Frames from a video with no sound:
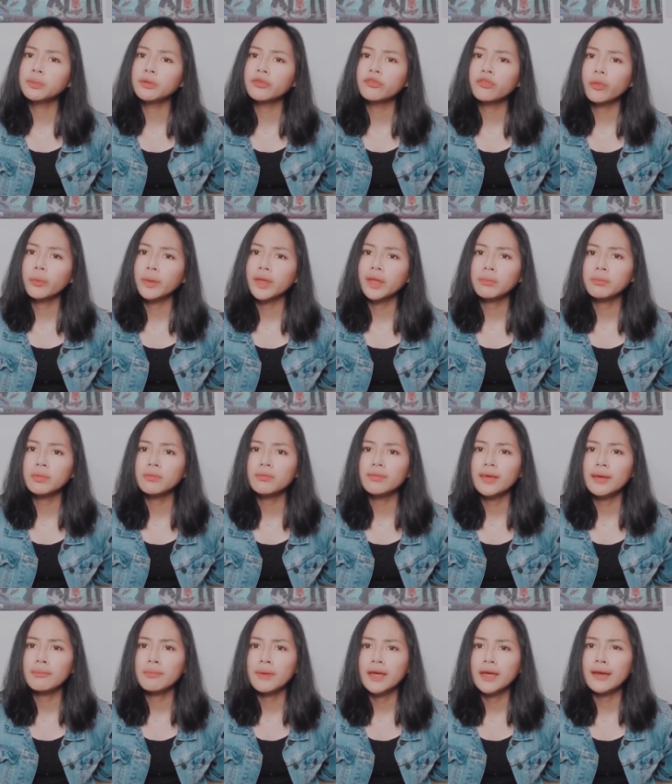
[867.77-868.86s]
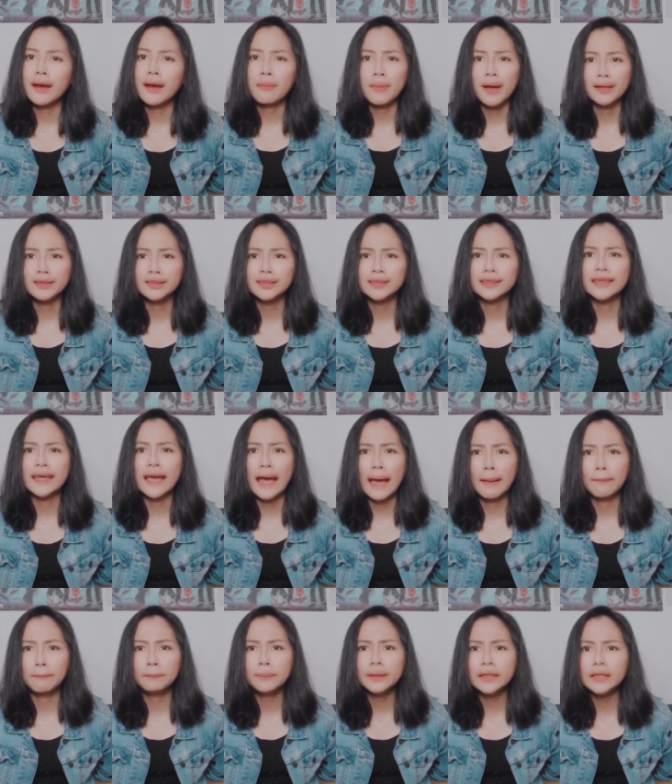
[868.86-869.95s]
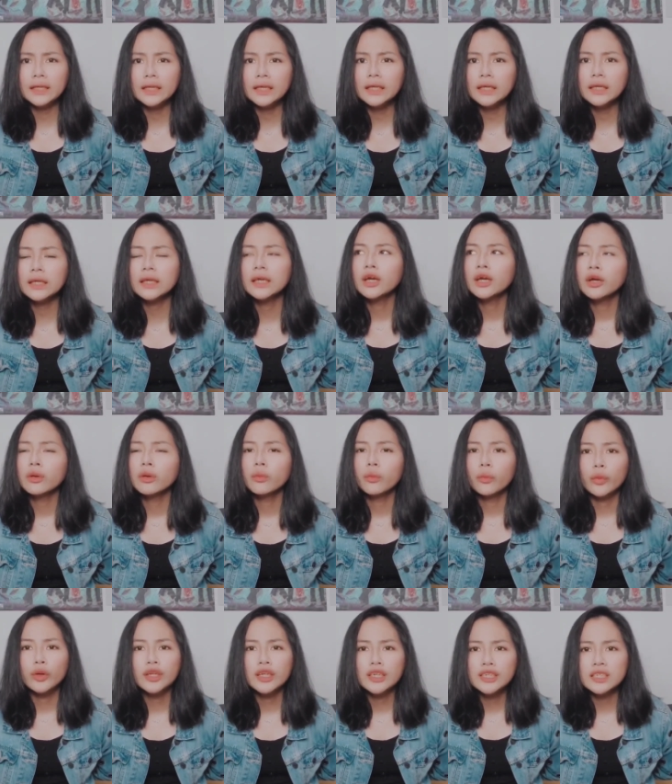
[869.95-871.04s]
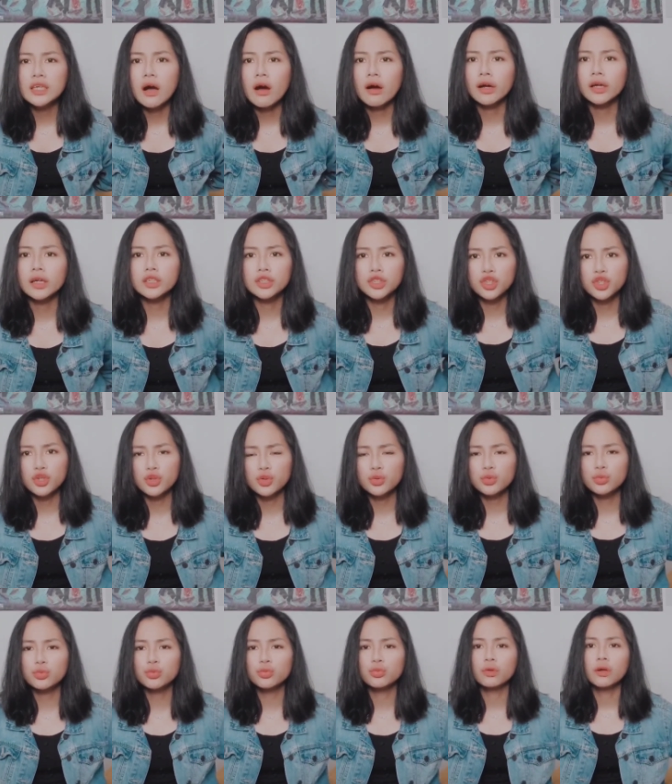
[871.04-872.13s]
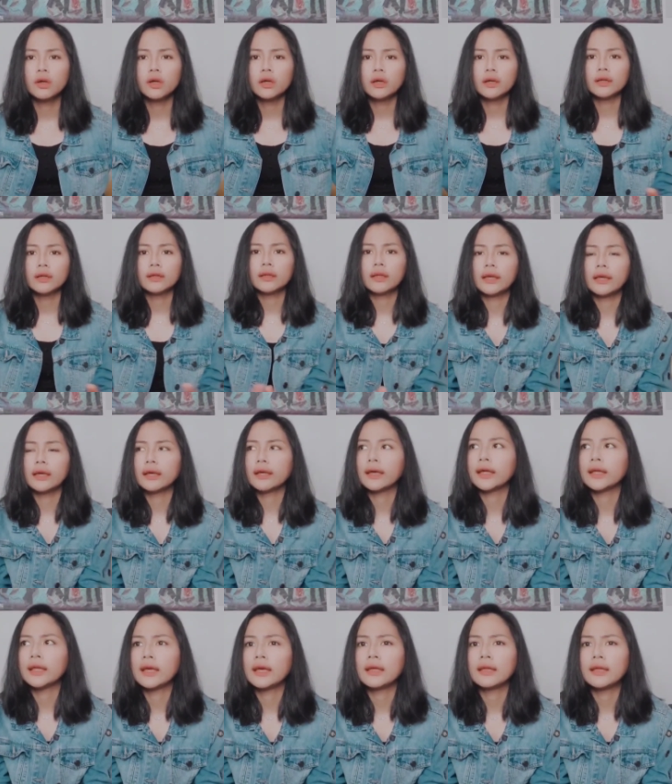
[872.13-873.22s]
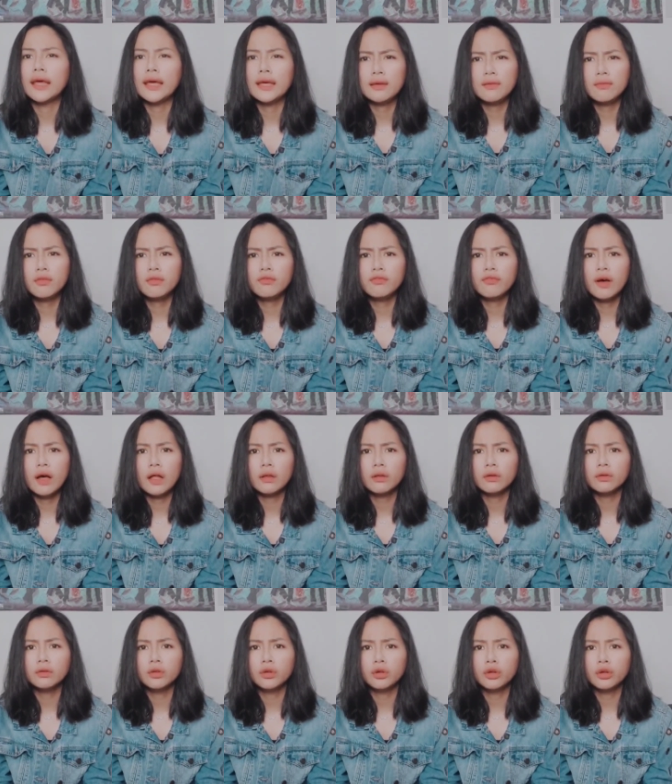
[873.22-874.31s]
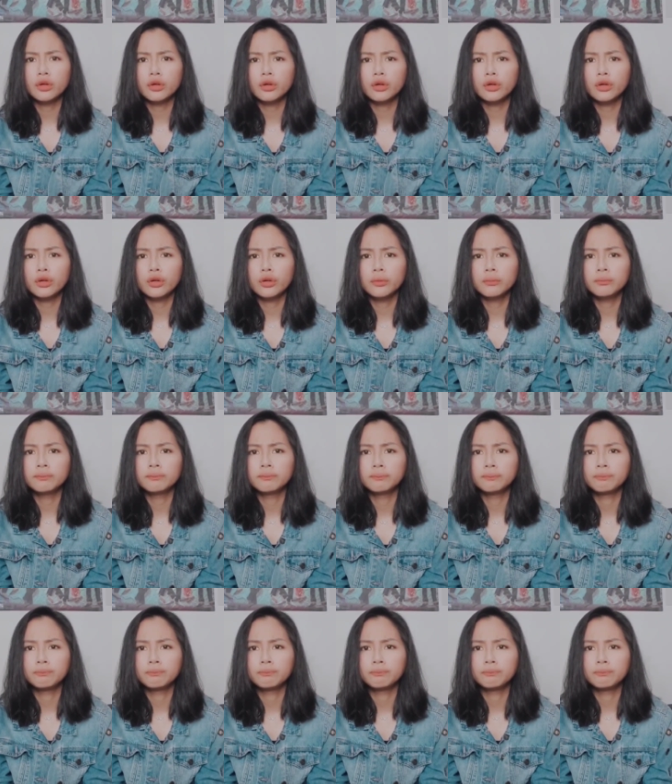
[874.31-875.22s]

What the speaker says: performing at BBMA, I'm actually happy when I saw her too. Like, and then I even followed her.